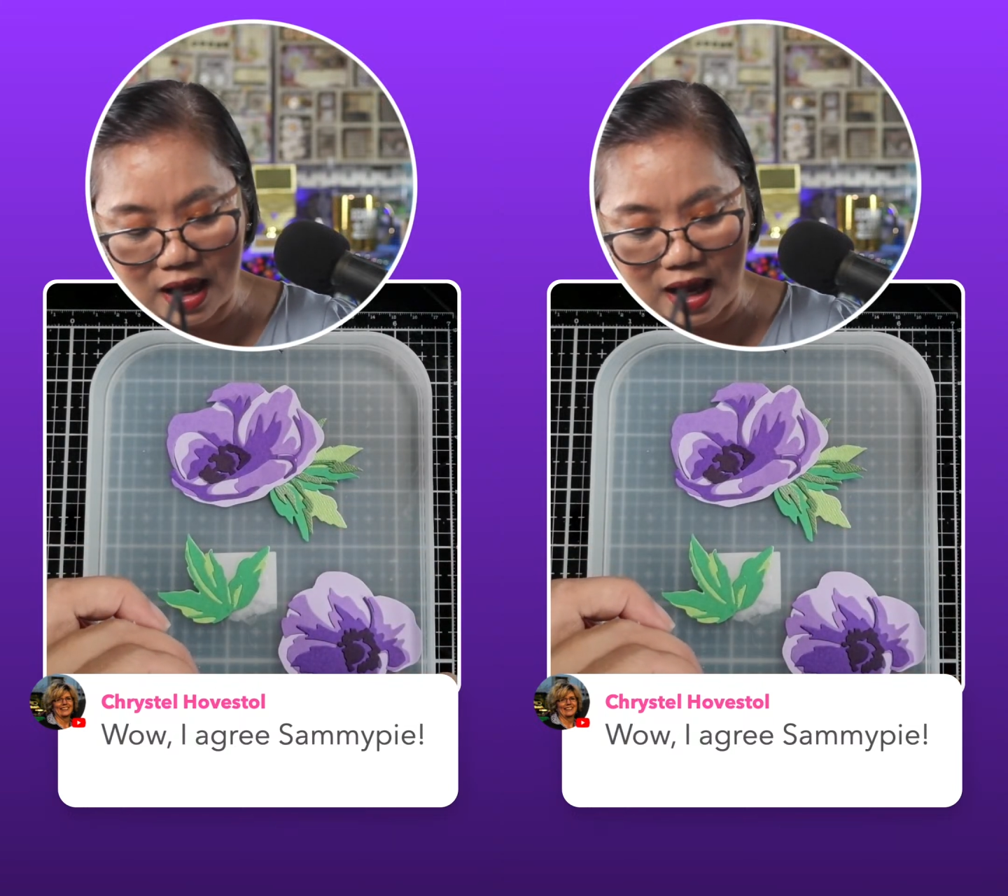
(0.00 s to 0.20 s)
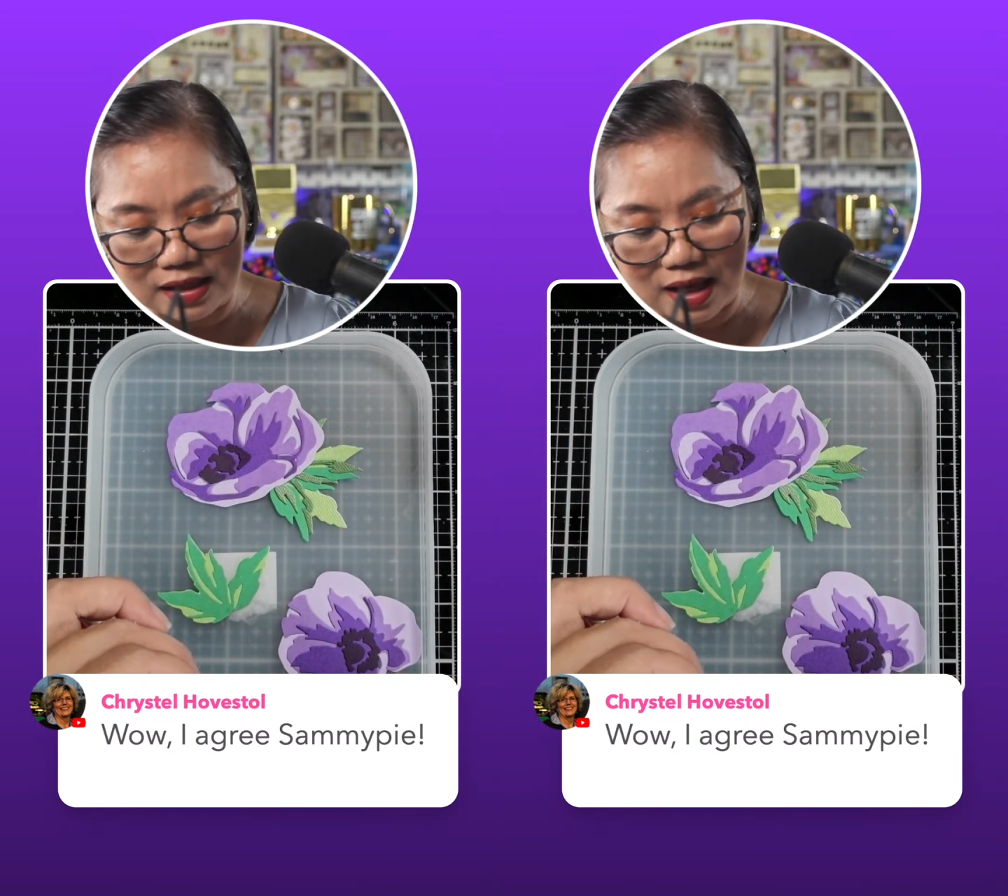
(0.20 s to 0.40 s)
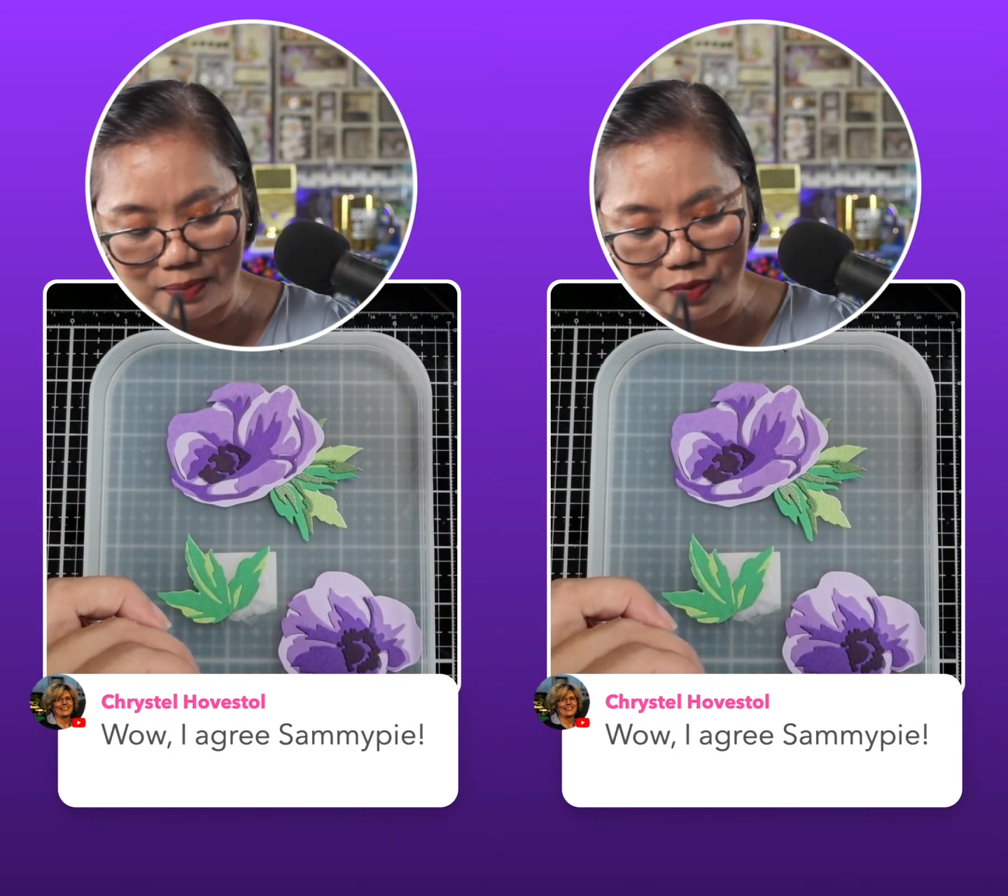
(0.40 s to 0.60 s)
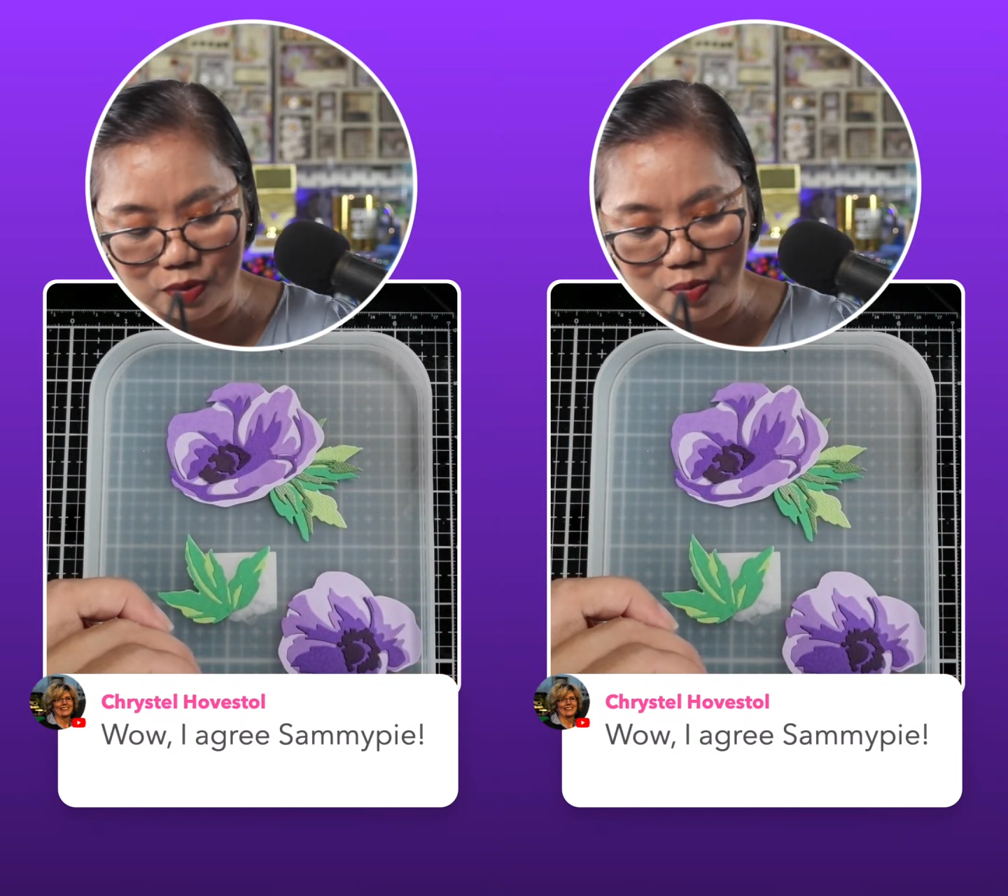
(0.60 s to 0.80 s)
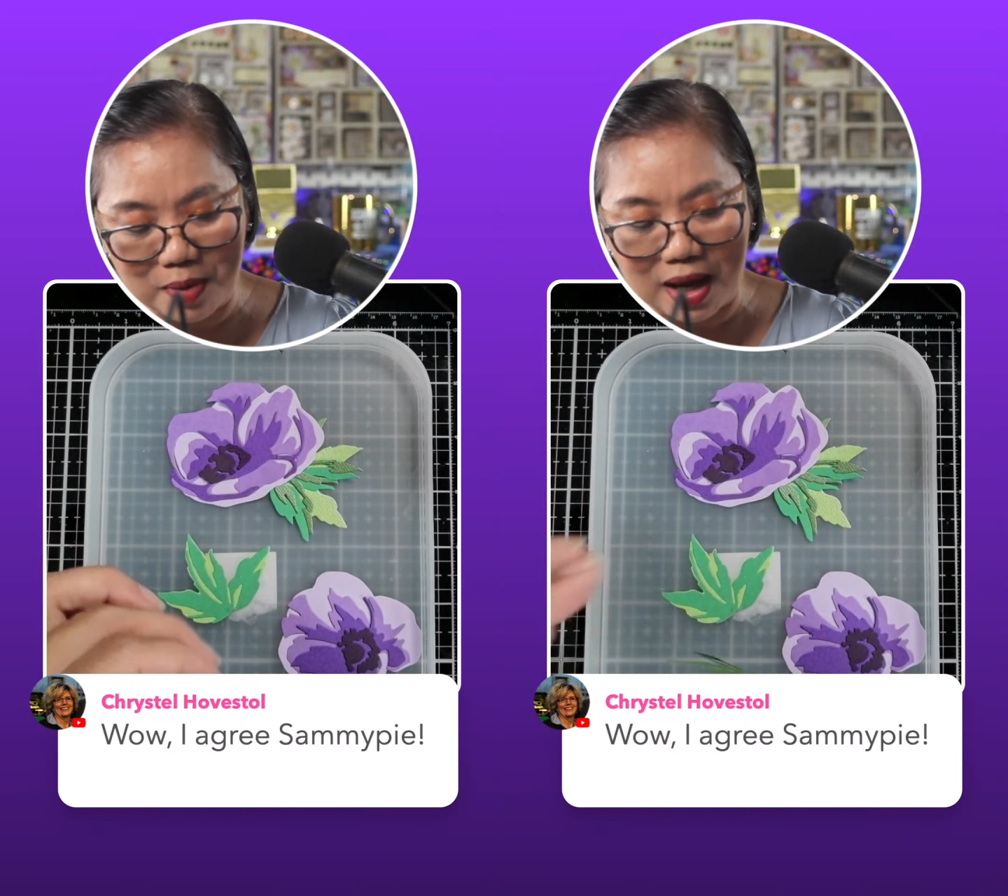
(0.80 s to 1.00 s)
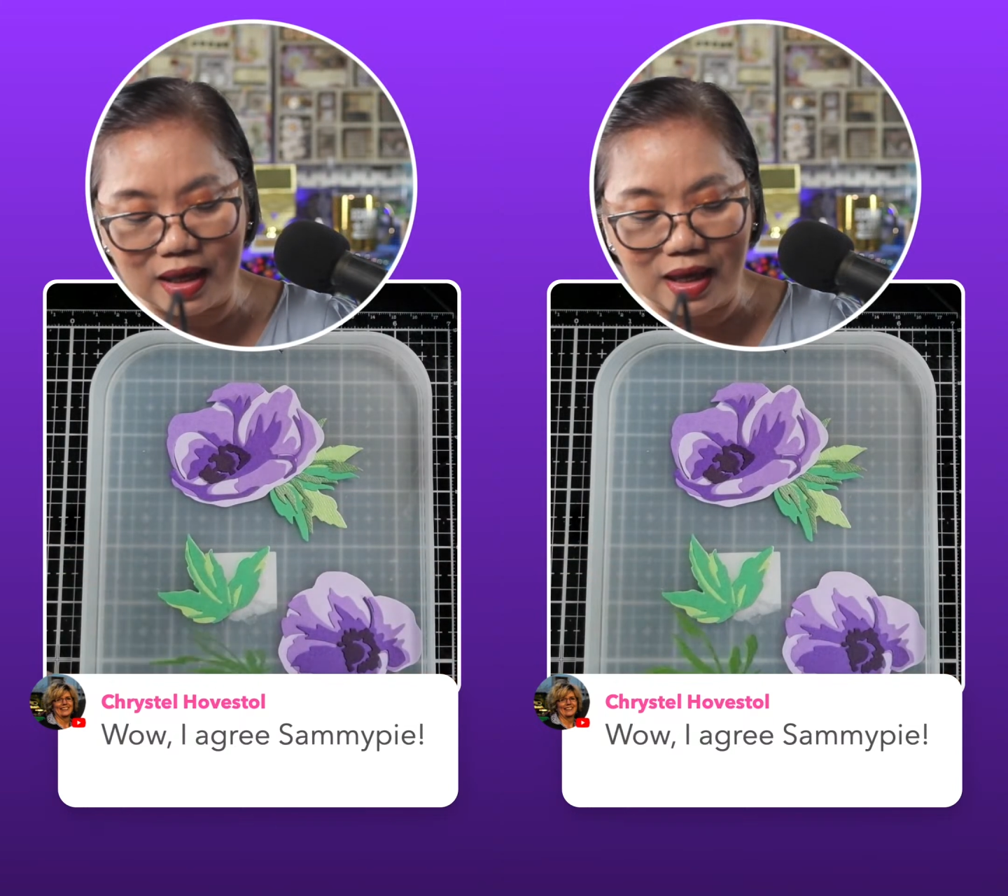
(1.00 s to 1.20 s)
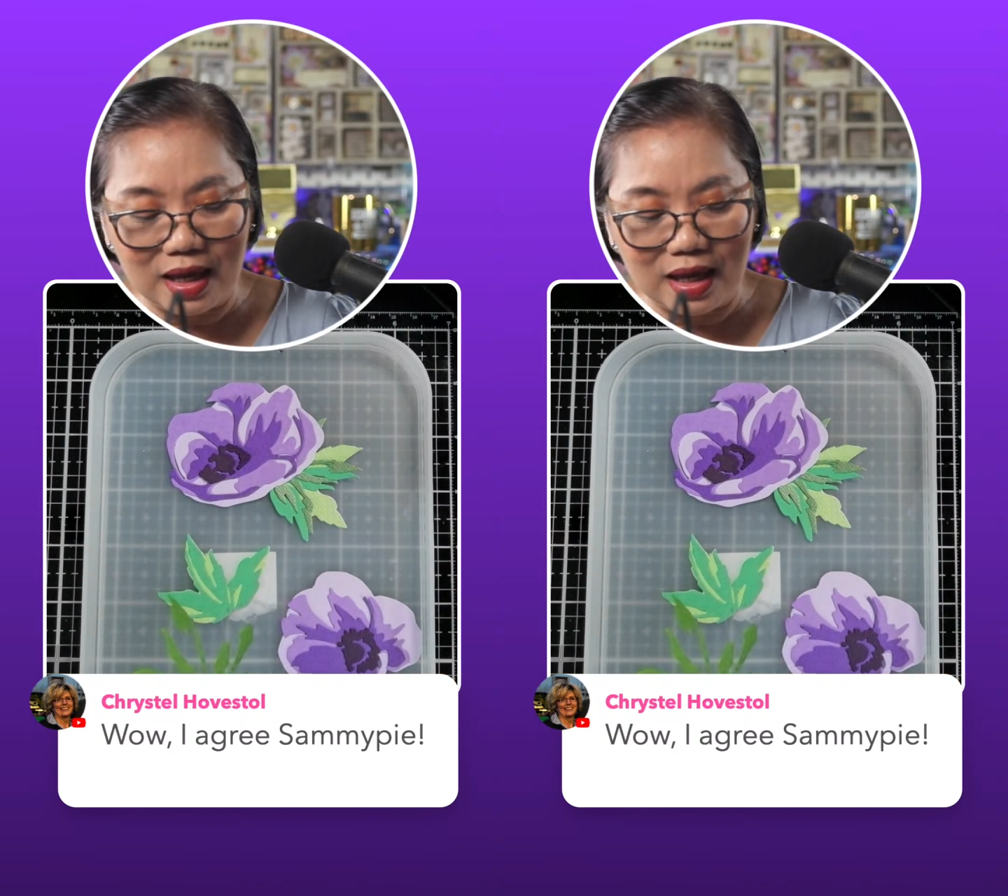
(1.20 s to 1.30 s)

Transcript: add up to my,